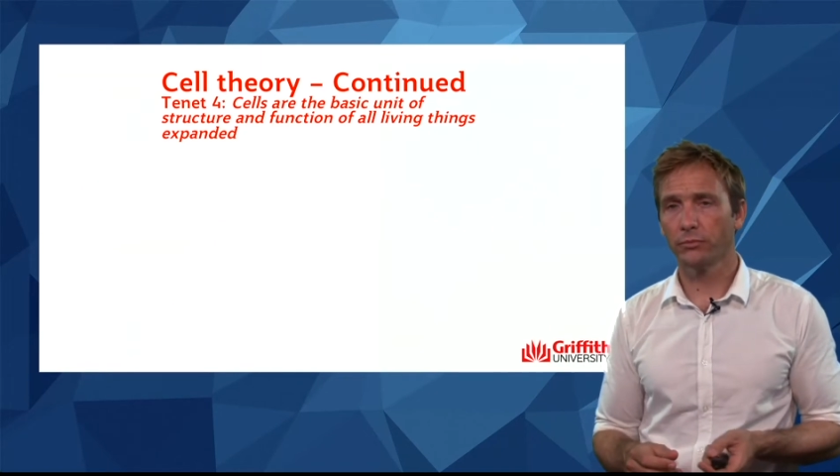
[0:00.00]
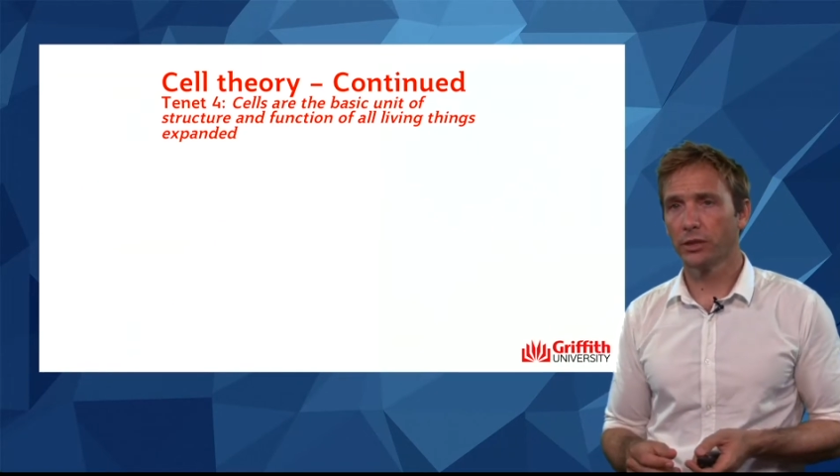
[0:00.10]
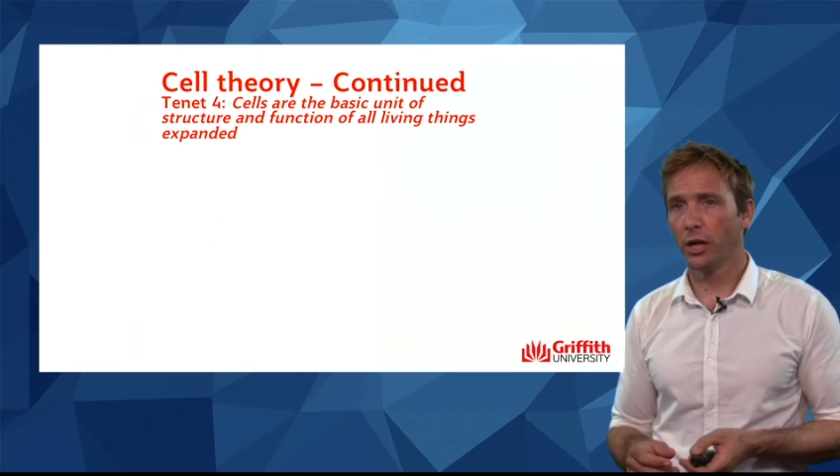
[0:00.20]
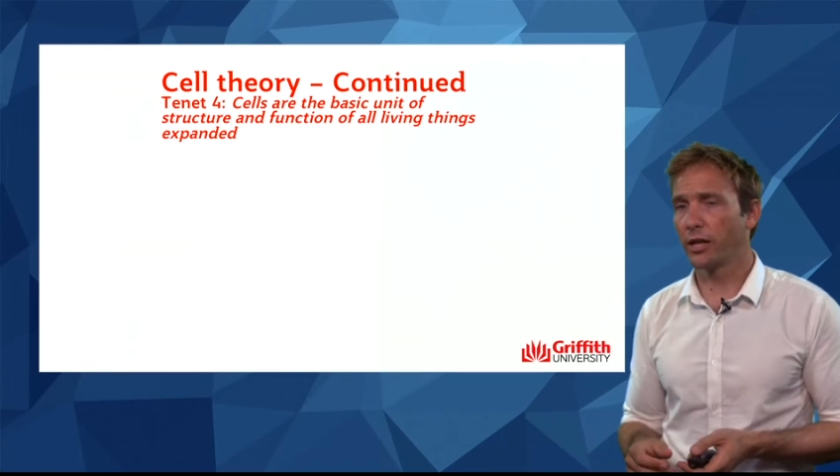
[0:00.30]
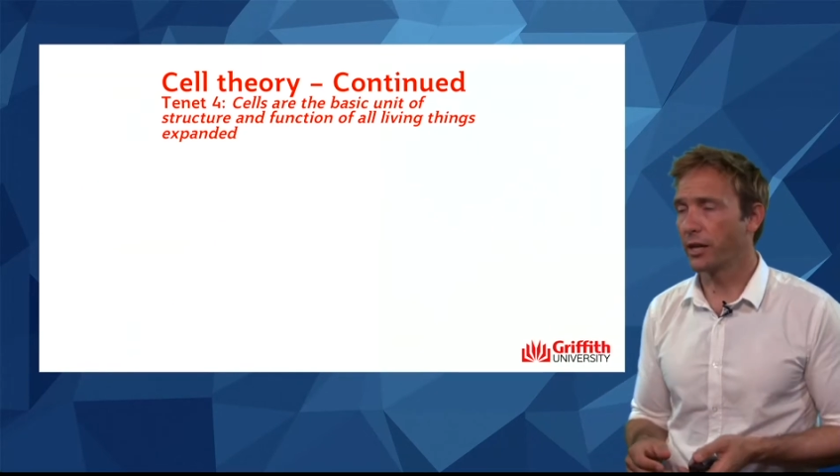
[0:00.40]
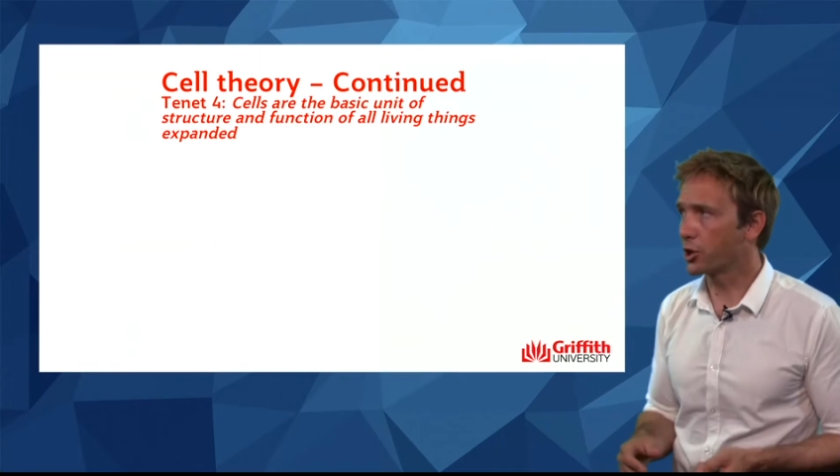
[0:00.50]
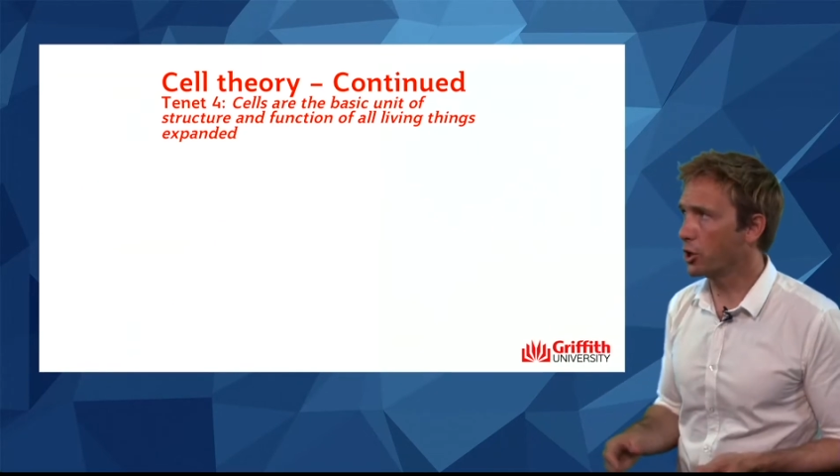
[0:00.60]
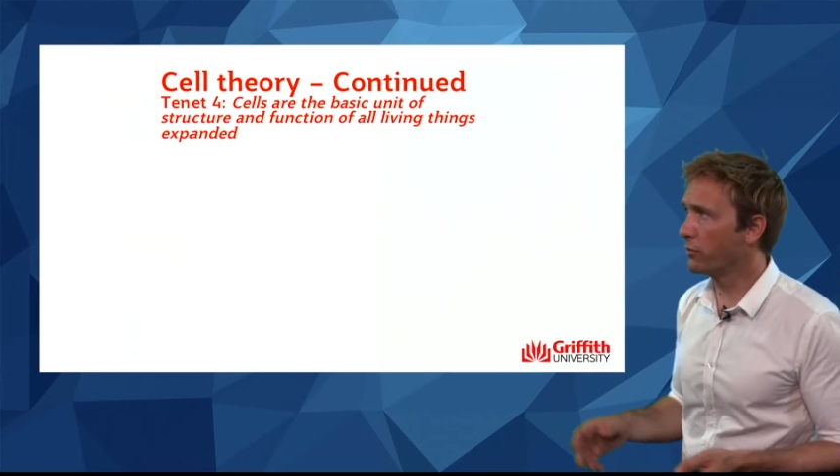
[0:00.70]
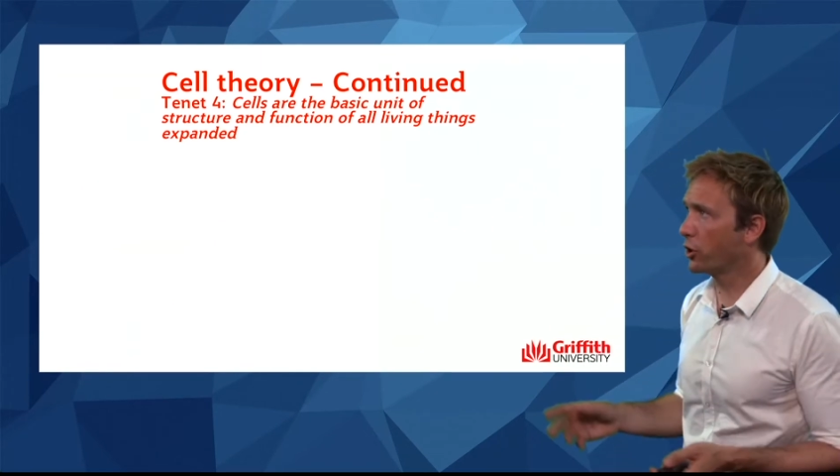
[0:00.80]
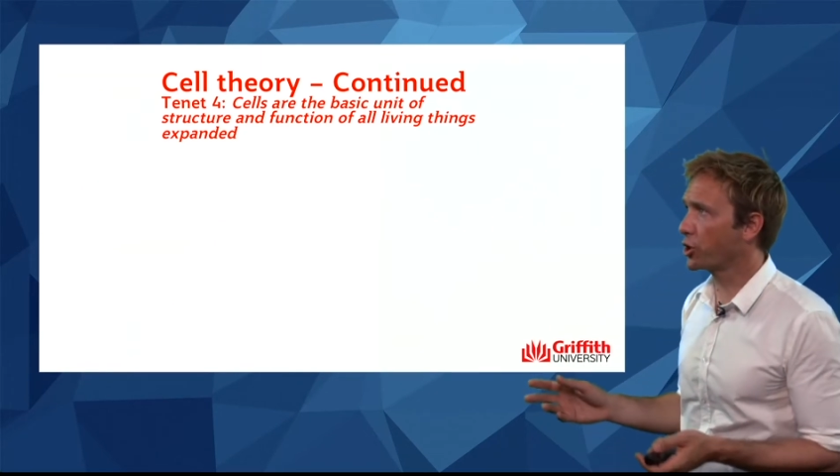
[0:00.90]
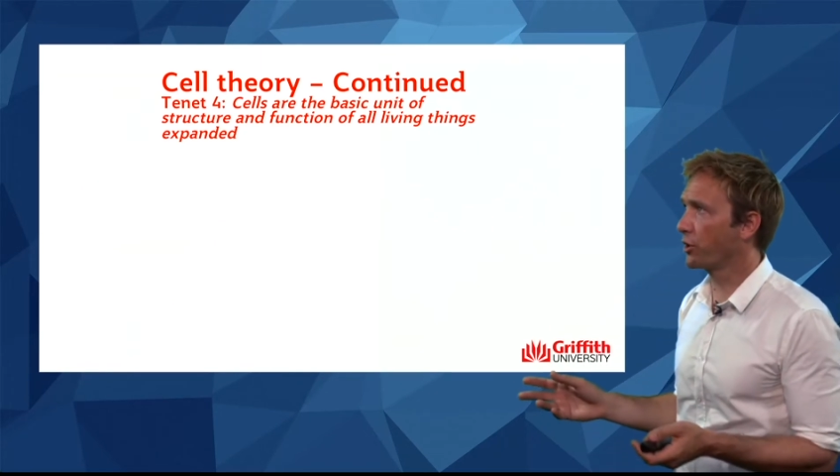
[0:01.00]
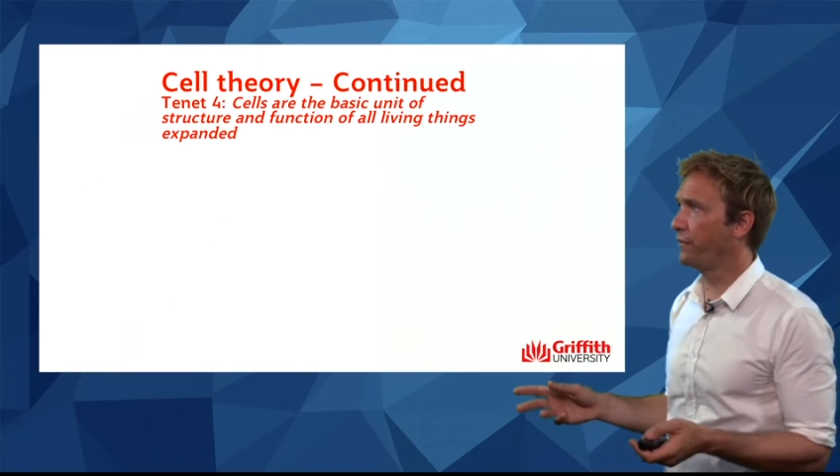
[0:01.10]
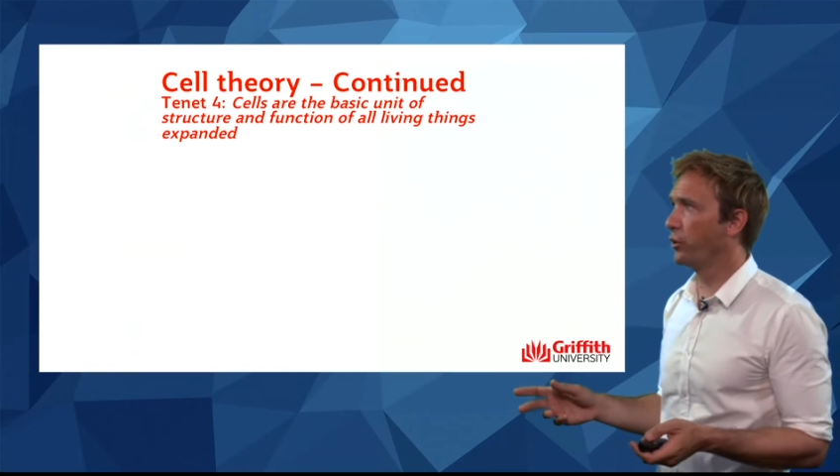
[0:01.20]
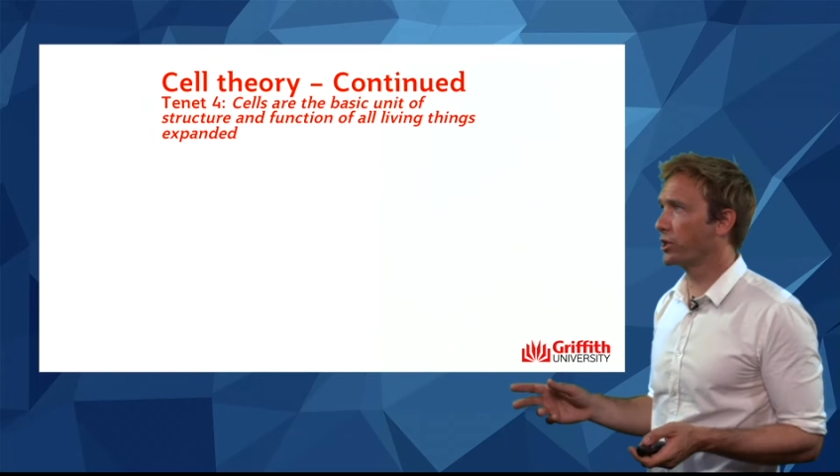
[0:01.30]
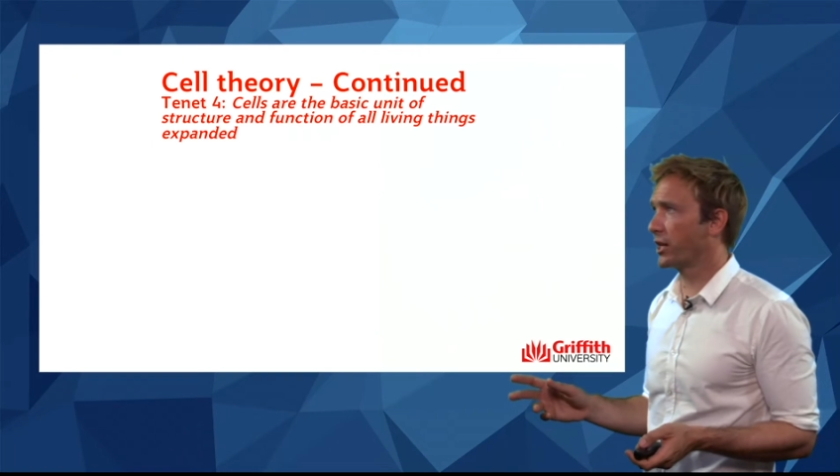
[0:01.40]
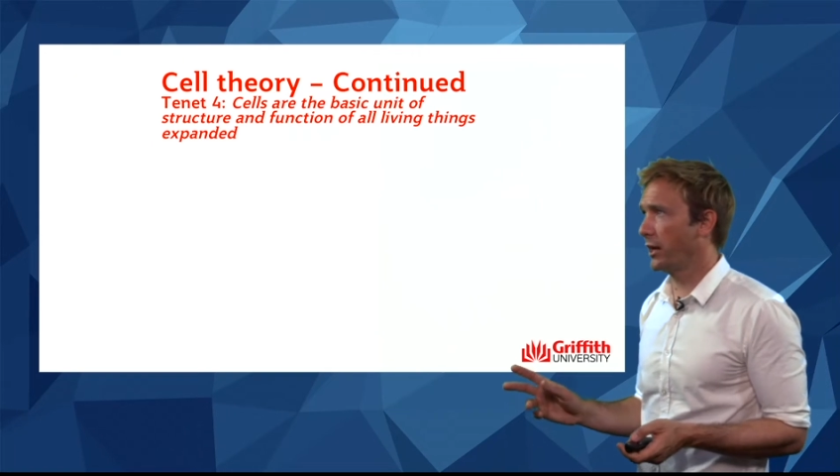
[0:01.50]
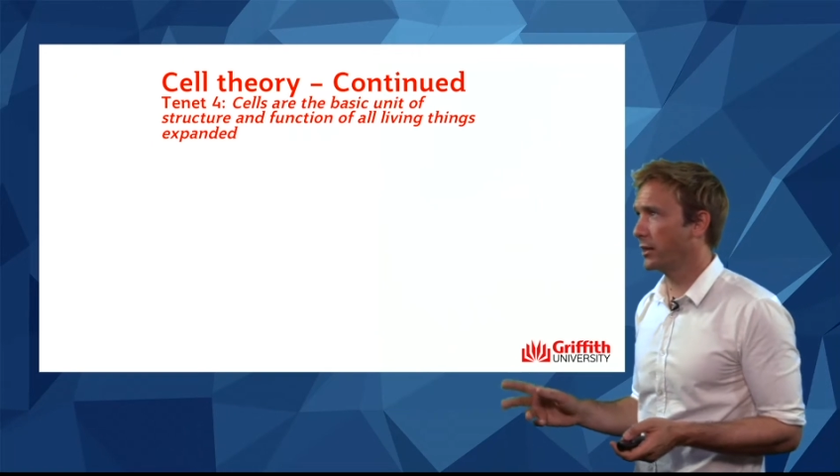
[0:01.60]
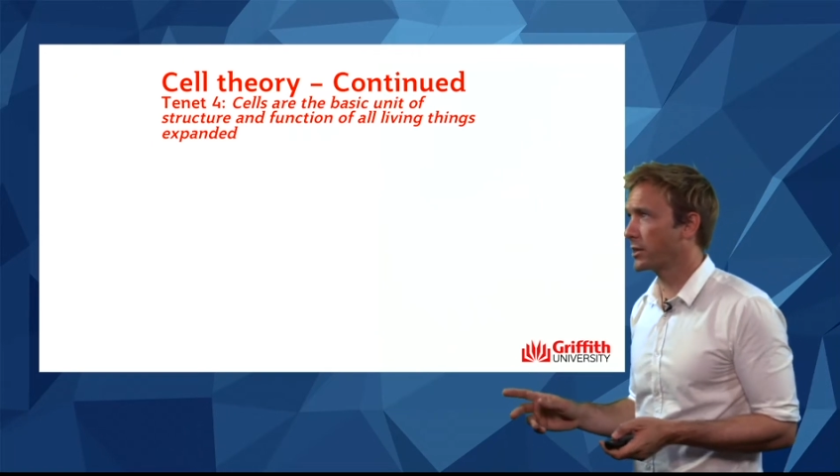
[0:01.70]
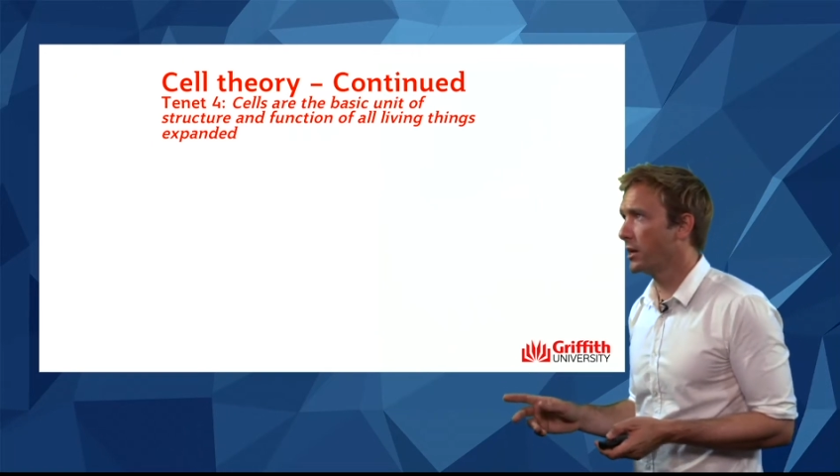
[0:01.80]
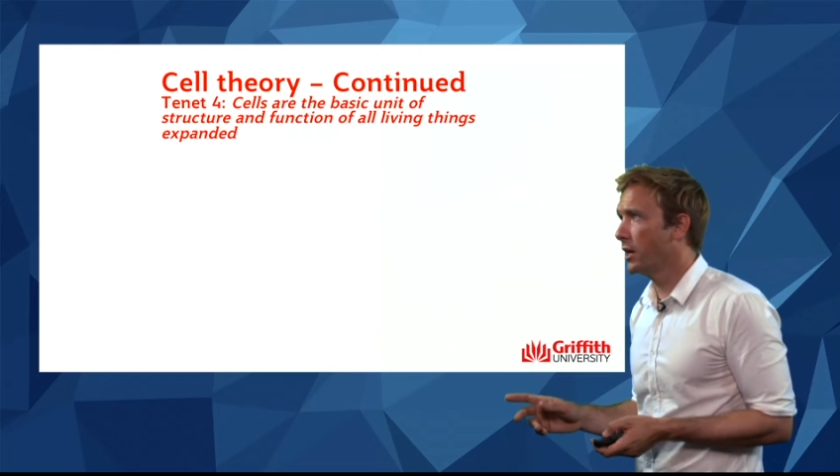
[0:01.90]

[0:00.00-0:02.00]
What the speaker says: Okay, so you've got your 4 tenets.